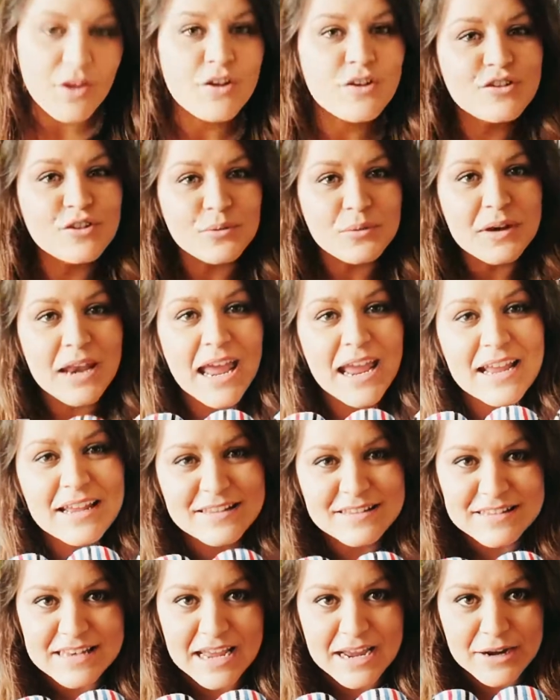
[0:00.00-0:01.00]
So
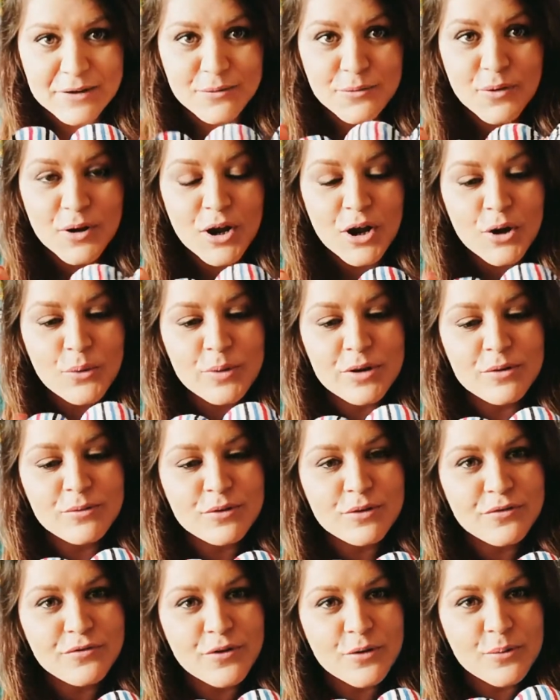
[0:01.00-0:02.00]
next now, we're going
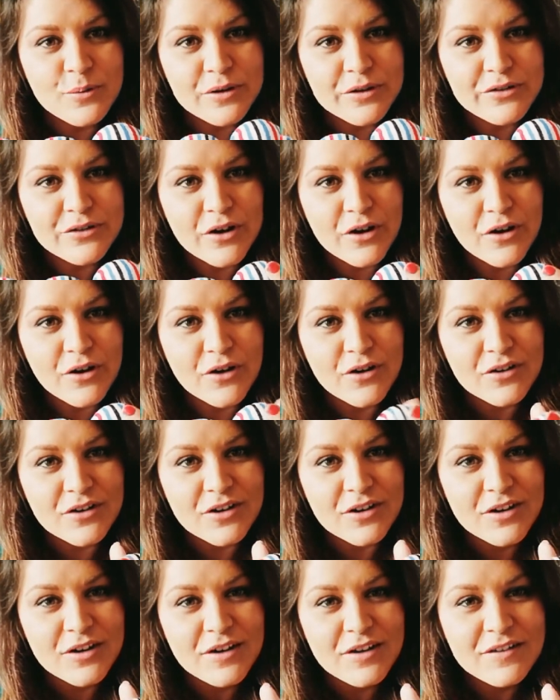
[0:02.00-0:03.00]
to focus on
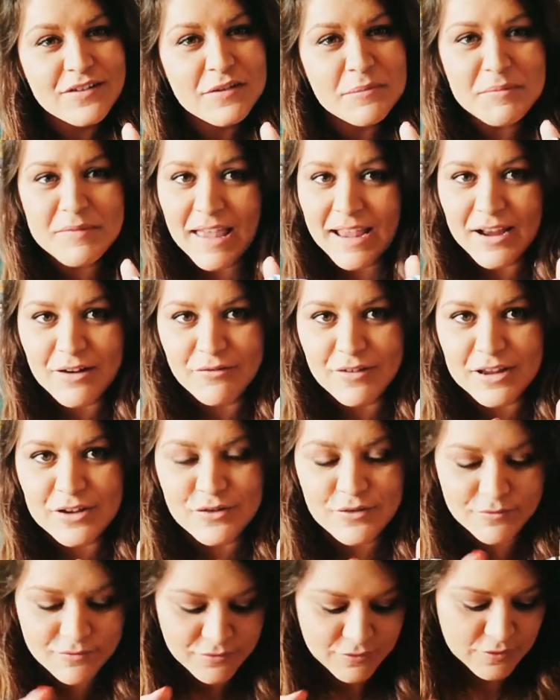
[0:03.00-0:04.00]
some
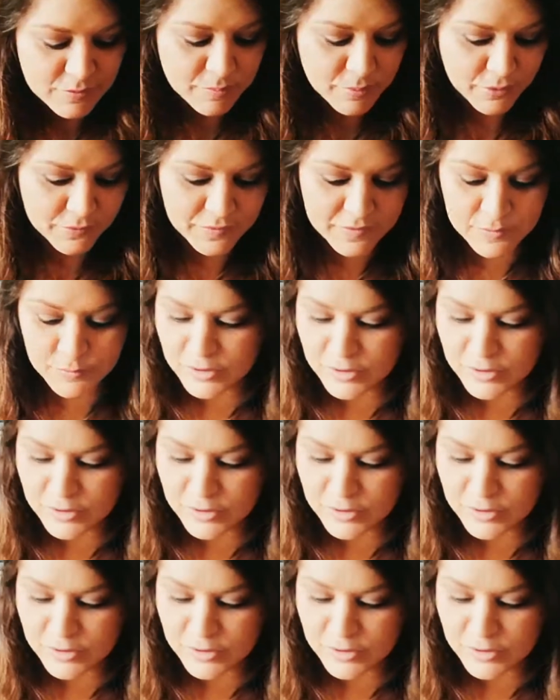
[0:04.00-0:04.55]
decoration for the body,